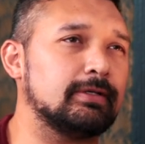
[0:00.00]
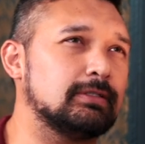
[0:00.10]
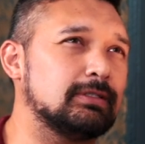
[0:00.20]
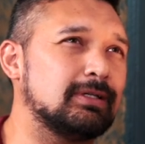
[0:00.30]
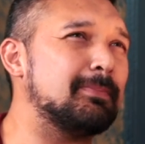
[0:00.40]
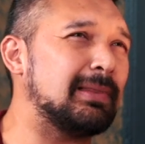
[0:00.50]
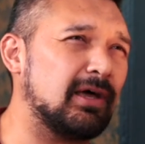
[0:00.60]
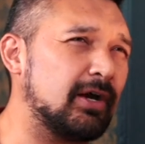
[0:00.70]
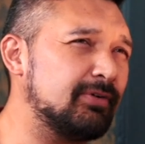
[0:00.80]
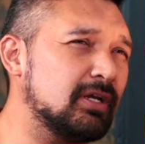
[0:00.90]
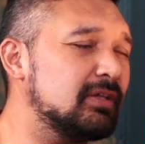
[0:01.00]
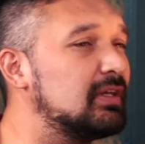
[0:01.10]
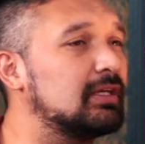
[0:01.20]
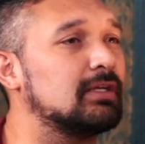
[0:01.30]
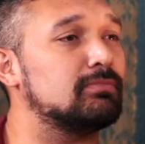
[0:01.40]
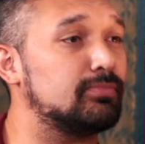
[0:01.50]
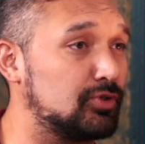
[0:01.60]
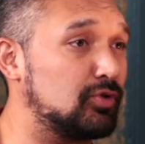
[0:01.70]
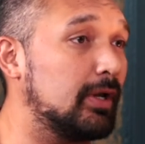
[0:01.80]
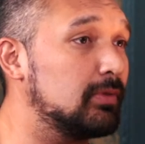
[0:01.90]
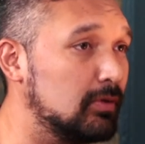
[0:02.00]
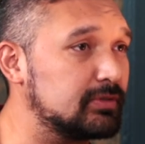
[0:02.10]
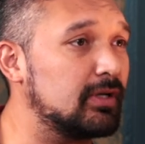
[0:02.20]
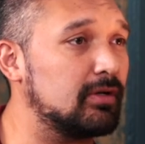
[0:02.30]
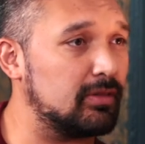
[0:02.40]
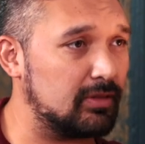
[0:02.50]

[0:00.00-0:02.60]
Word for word: uh, malaria, they can prescribe those kind yeah.